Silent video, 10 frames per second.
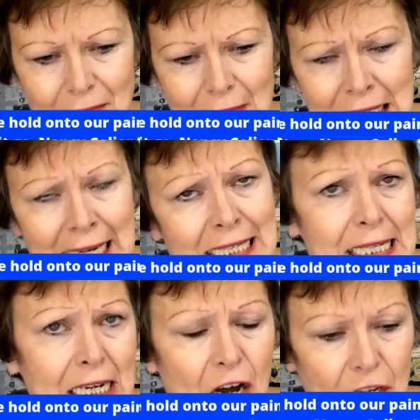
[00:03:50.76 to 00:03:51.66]
Nancy
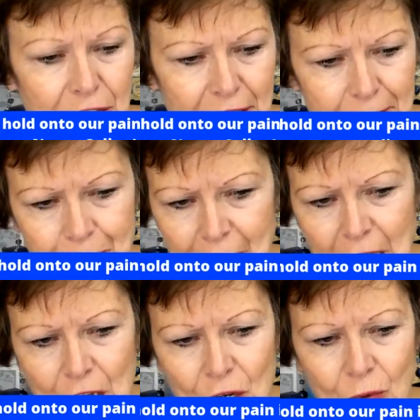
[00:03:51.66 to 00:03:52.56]
Collier.
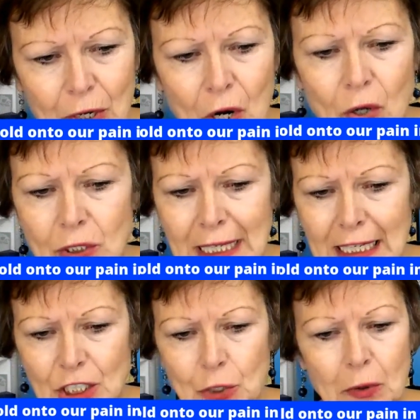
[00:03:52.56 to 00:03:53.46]
We hold on
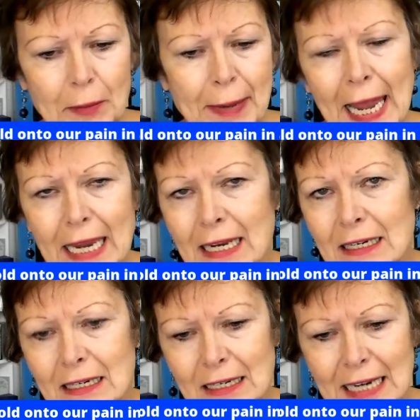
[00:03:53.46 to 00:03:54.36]
to our pain
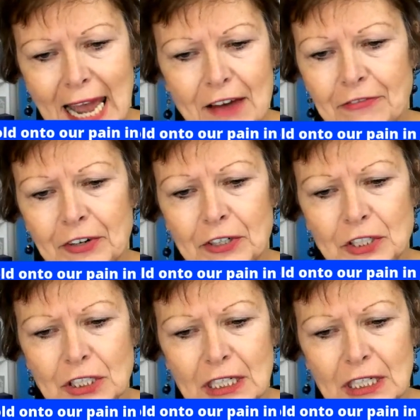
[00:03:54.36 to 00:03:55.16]
in an effort